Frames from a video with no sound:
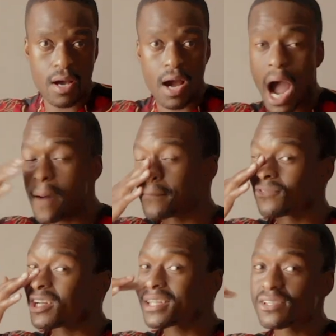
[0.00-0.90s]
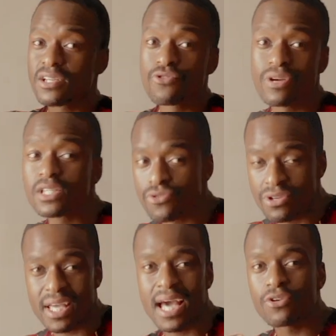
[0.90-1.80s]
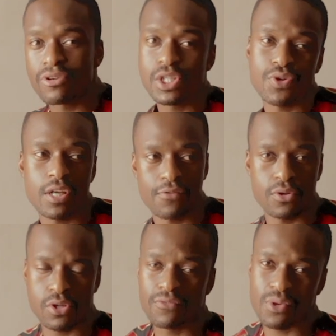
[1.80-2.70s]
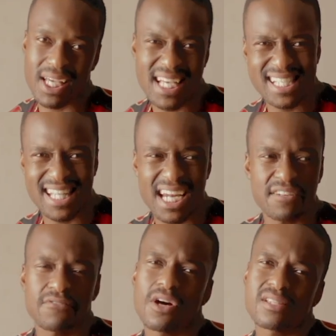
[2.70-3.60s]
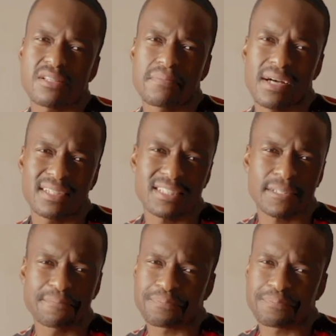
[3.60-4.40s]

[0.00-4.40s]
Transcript: Not necessarily green screen. You can green screen if your software is that advanced, but